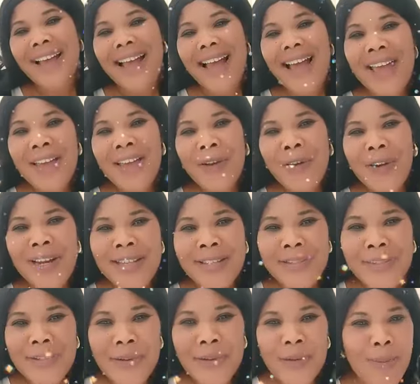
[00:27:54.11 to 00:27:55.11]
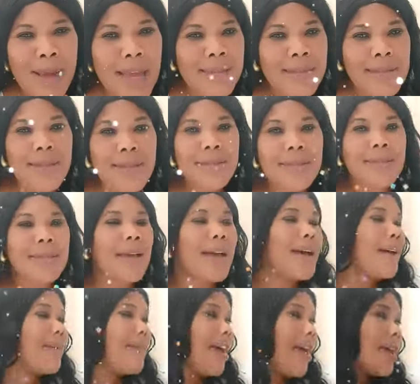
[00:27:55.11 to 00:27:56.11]
I greet you, my sister.
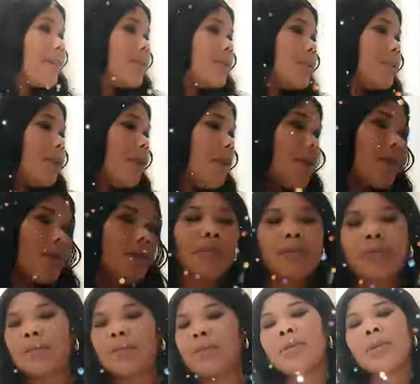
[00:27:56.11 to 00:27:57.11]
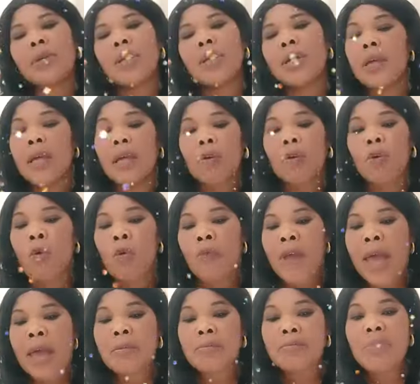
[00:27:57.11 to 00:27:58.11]
Right down.
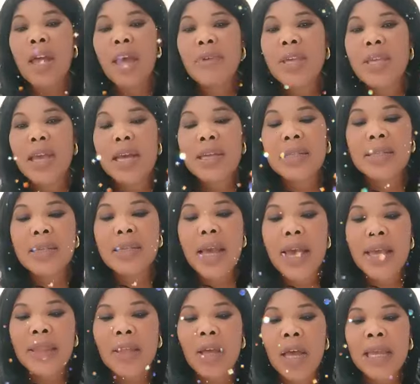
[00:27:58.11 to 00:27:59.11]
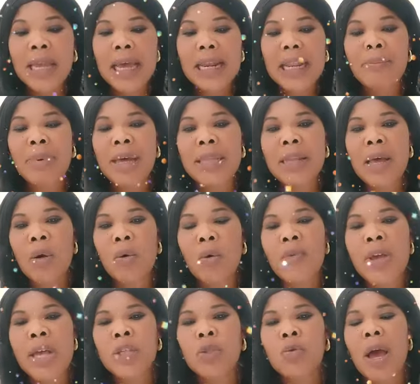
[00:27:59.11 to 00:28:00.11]
Gume baby nyati e na kalabana
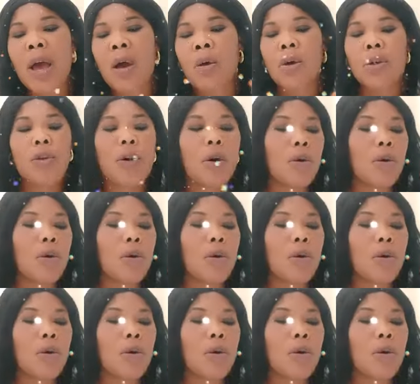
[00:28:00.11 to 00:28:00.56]
gume swa ho yo.